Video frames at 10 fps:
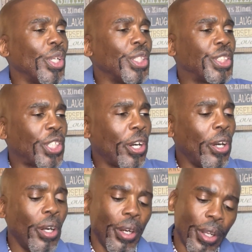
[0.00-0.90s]

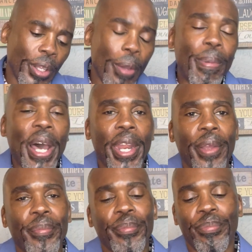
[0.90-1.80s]
share your body
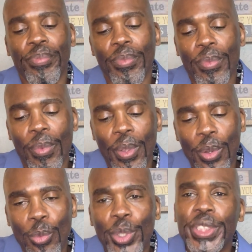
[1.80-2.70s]

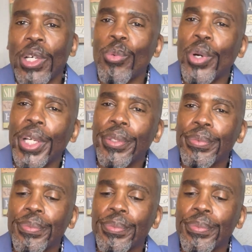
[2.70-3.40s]
with someone